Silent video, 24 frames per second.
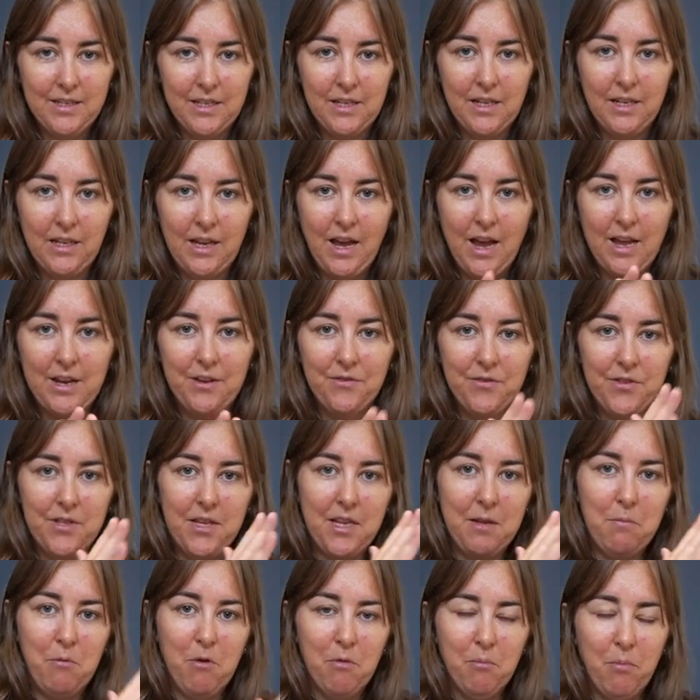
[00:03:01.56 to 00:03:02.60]
so you can kind of
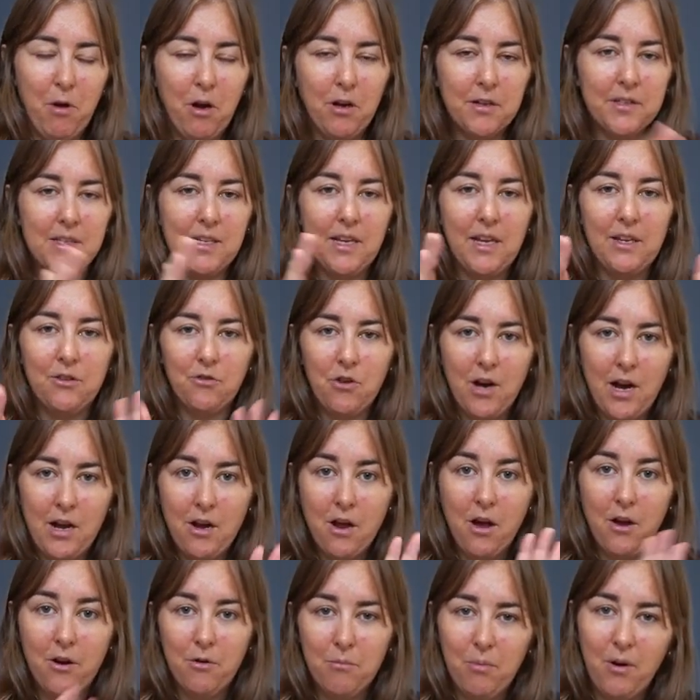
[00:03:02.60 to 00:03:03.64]
see me unboxing it, trying
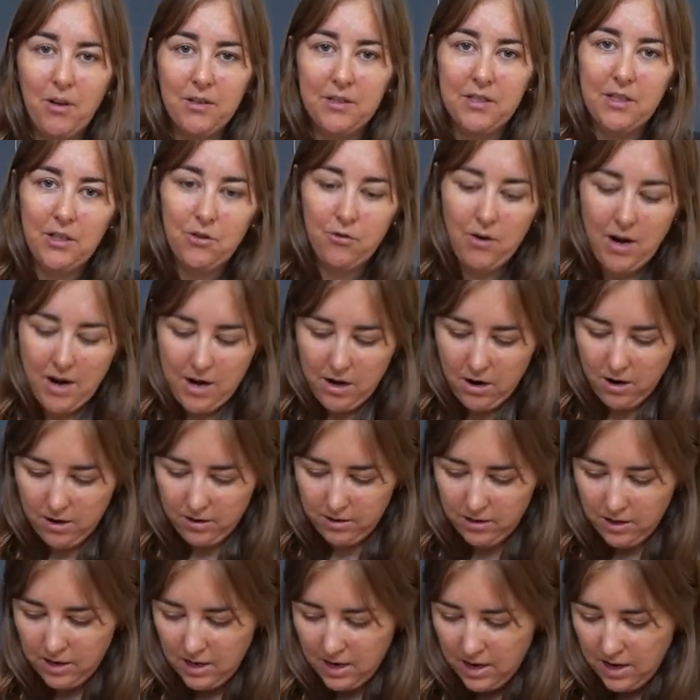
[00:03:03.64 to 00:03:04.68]
it on, unboxing it, trying it on.